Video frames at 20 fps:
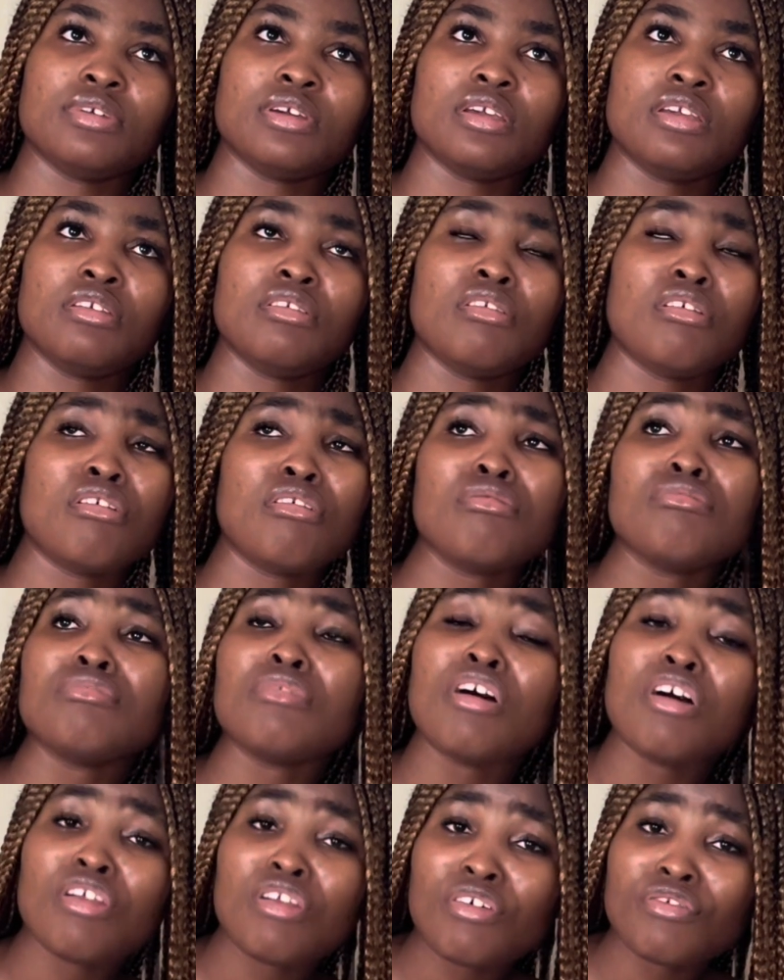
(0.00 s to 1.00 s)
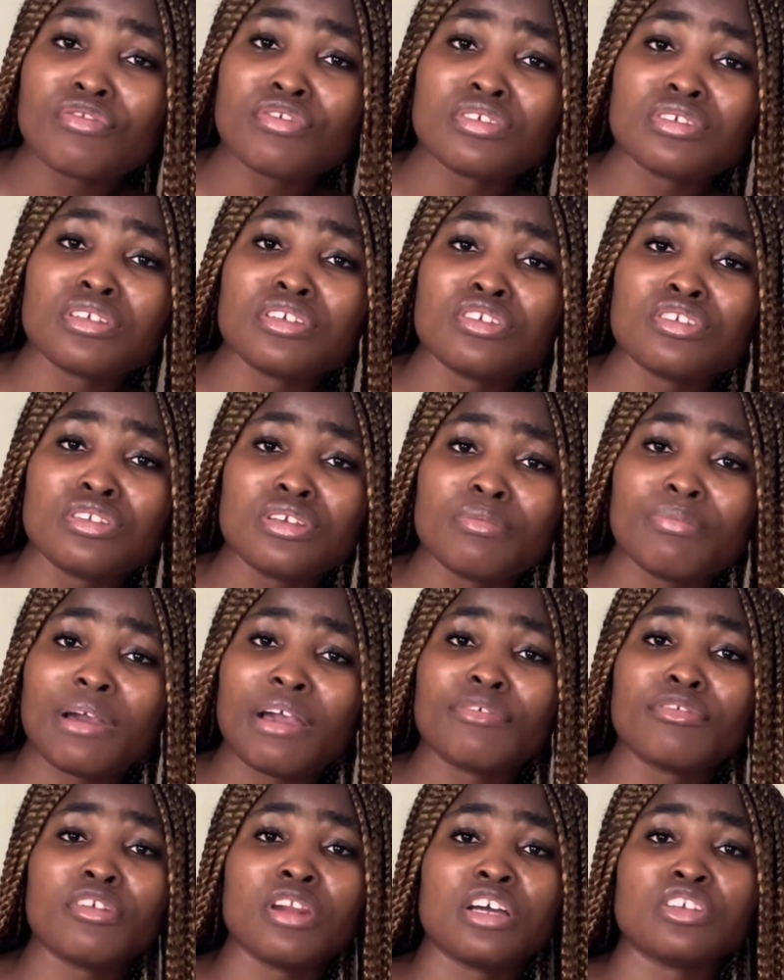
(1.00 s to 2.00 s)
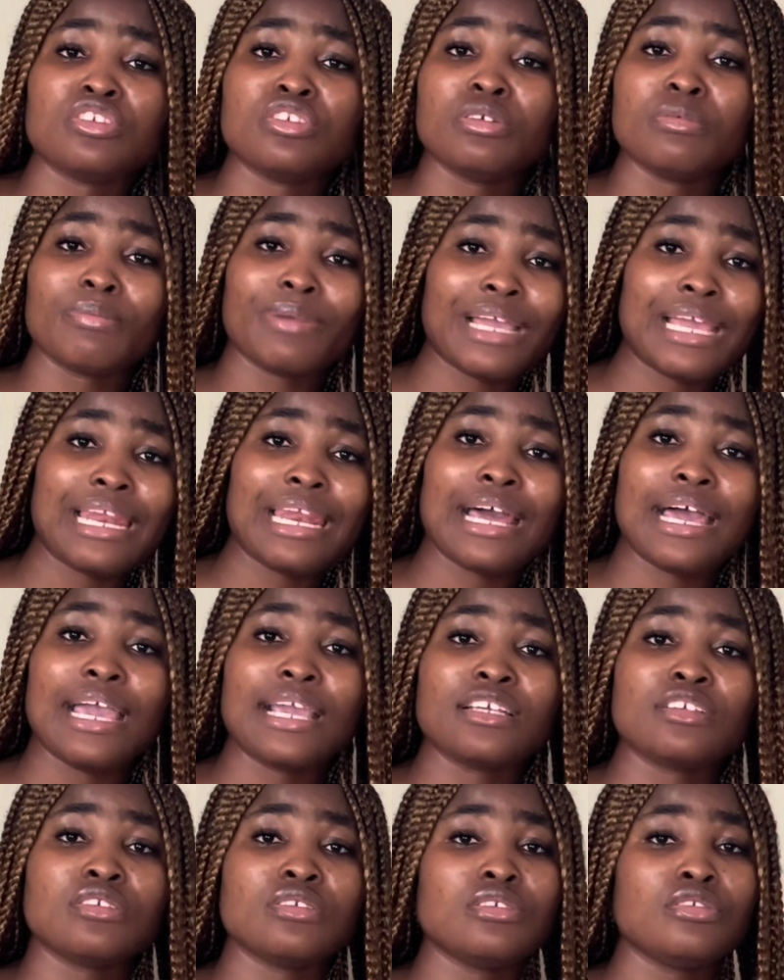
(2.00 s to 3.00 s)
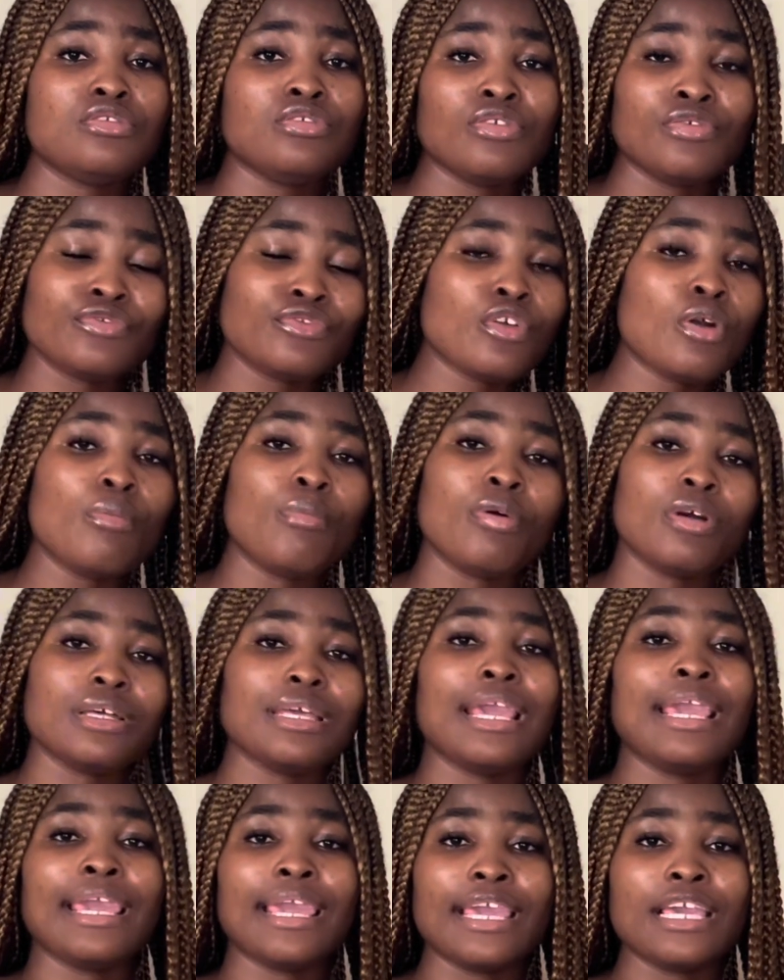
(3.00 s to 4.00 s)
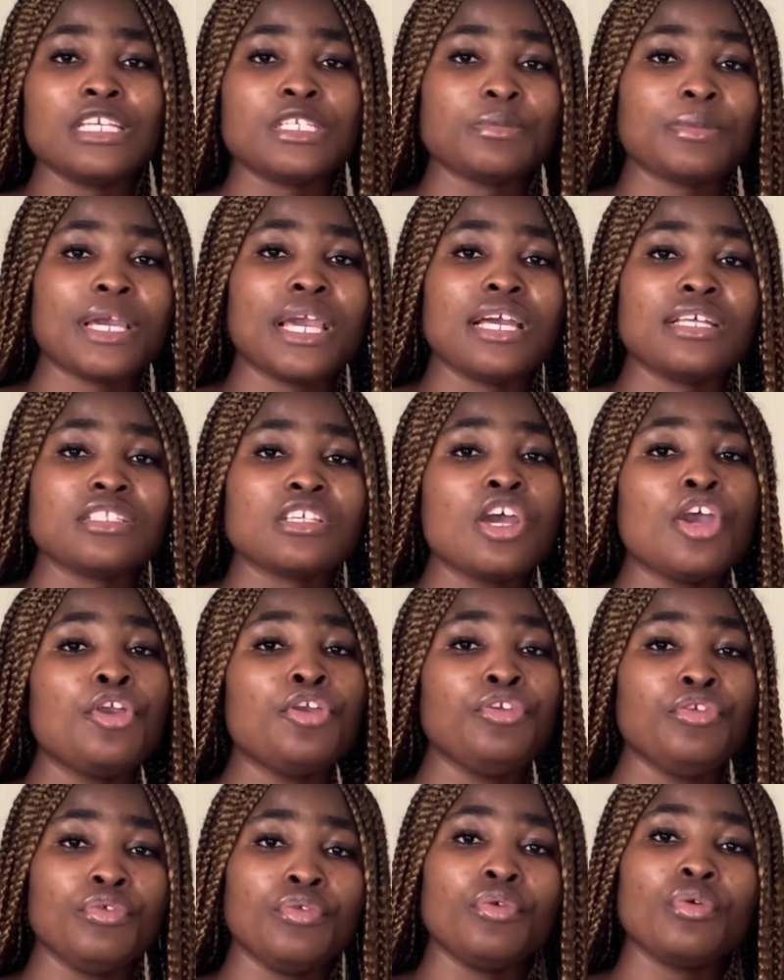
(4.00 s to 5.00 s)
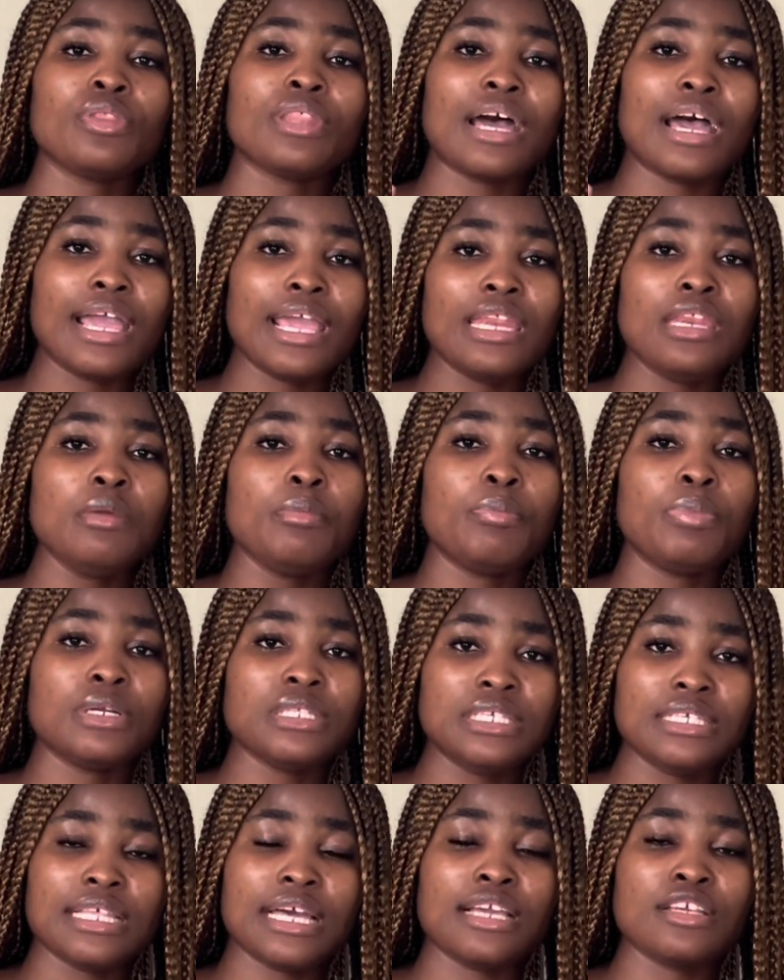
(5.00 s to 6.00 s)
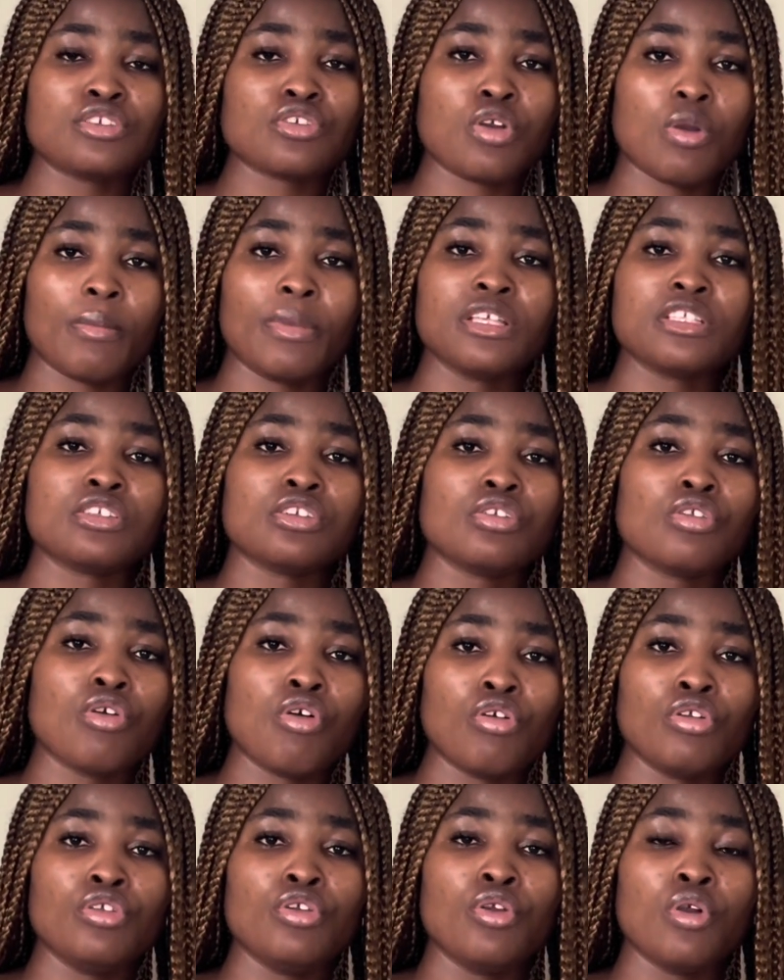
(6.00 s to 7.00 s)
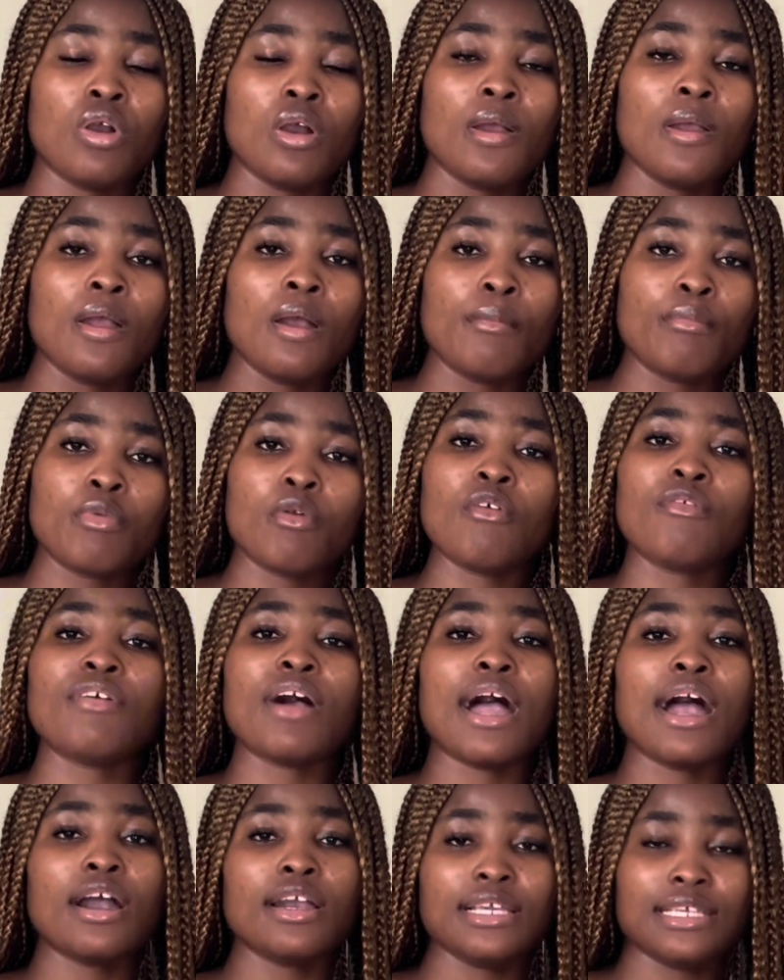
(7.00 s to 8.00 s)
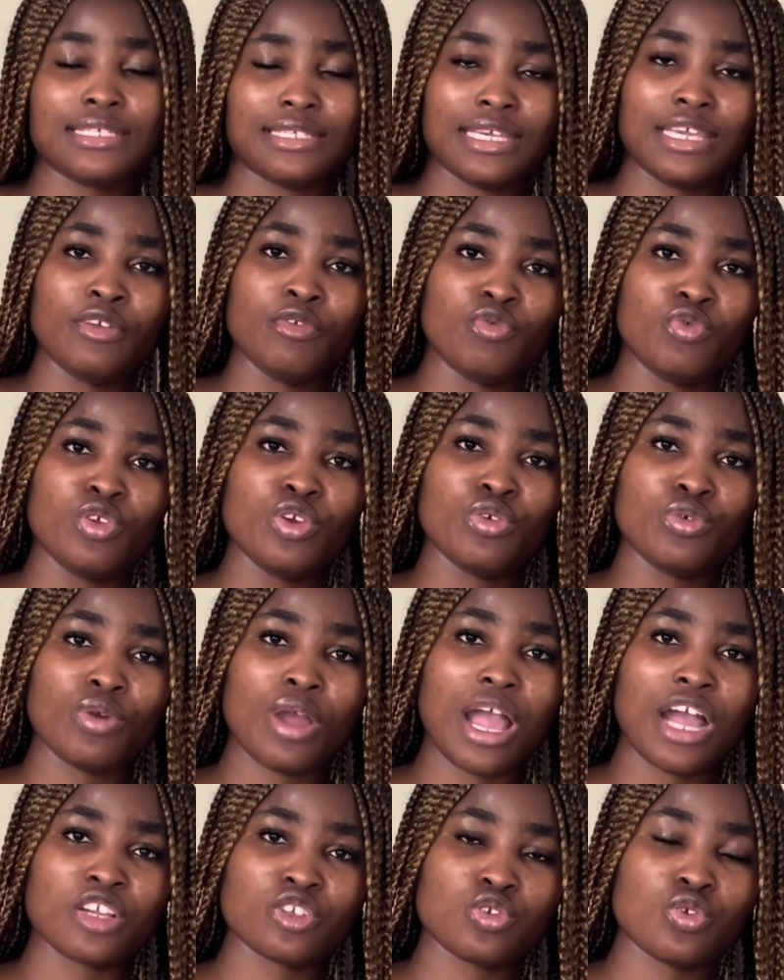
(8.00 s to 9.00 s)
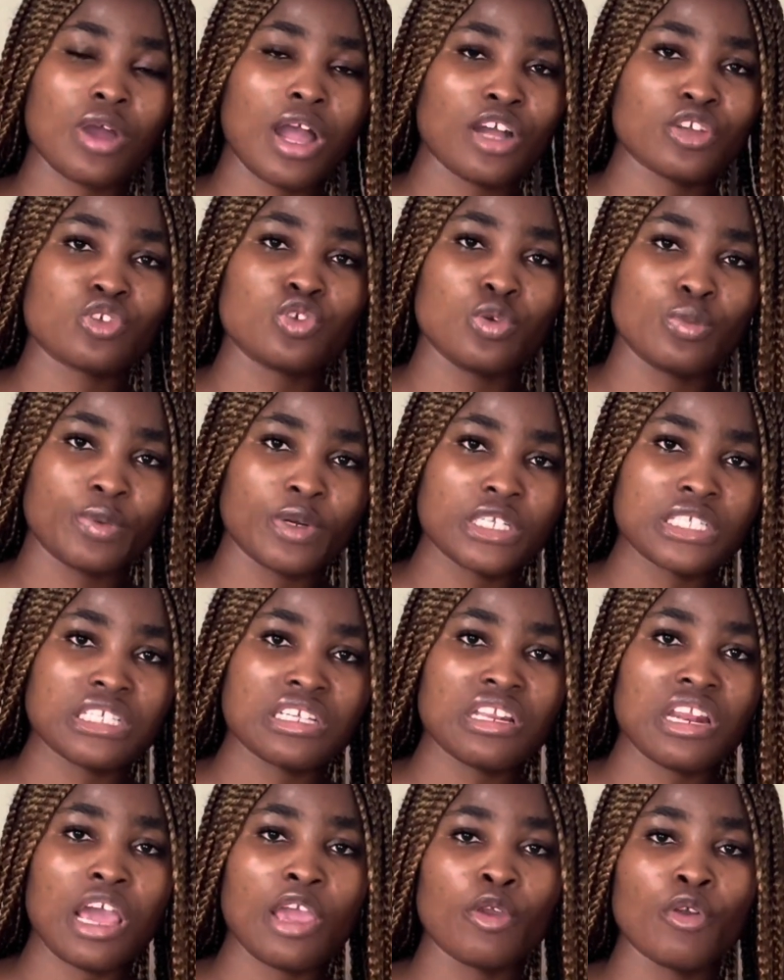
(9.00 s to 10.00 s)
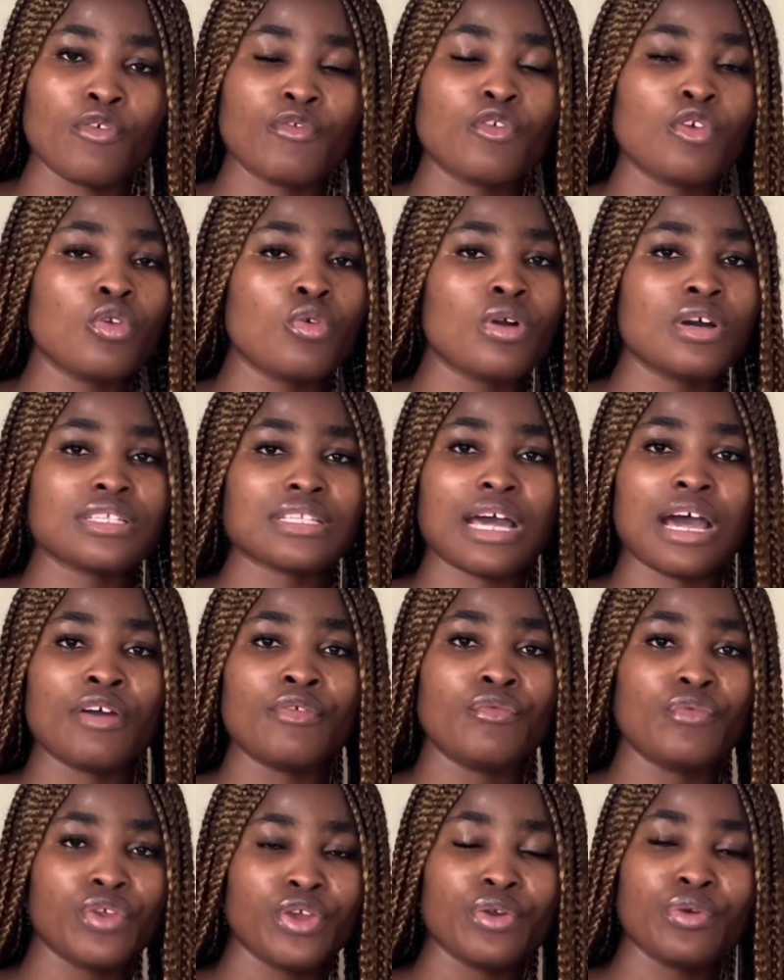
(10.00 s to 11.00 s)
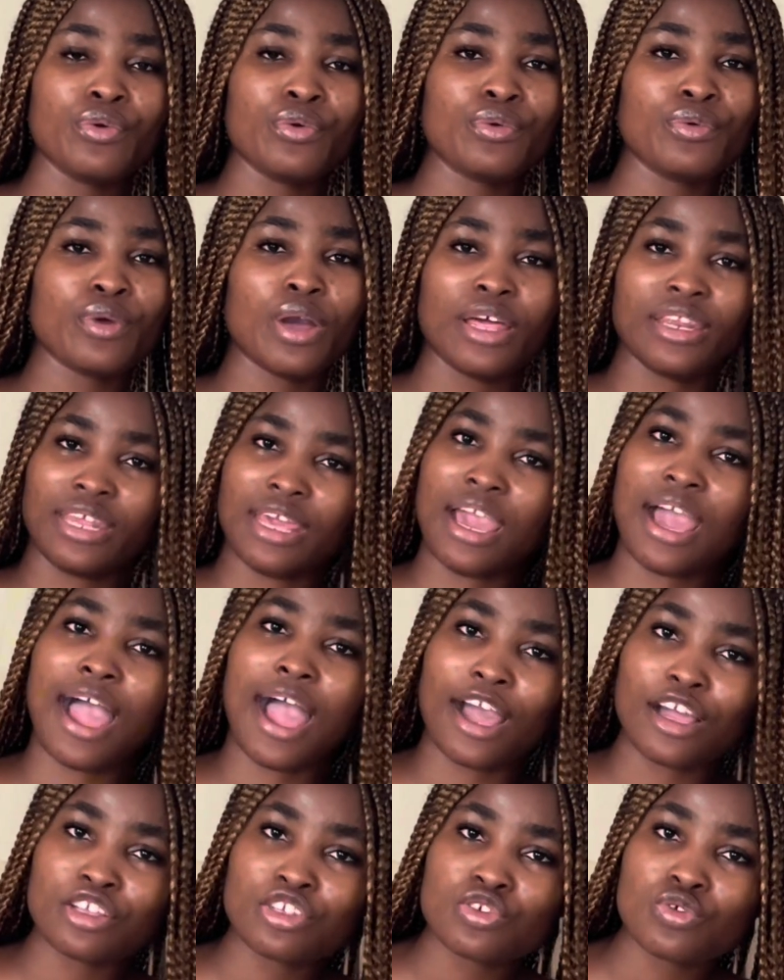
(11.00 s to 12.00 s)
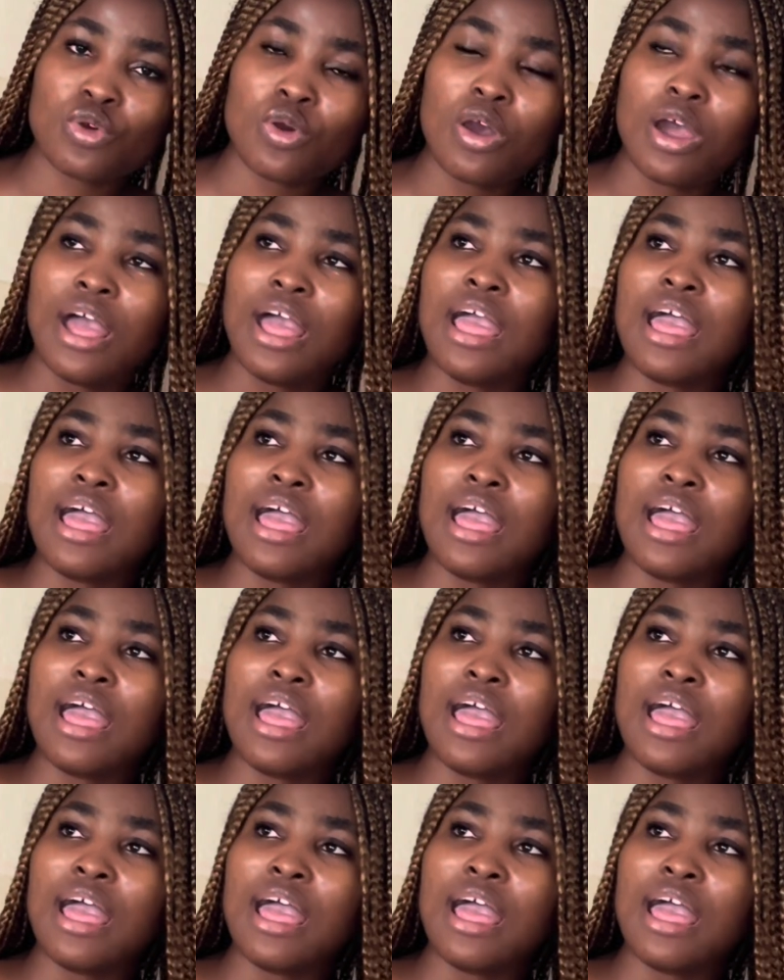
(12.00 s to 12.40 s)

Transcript: know, all of those things, you didn't buy followers, you didn't buy likes, you don't bought engagement. You know that anybody that is commenting on your profile is a real actual person and your followers are real and they are actual.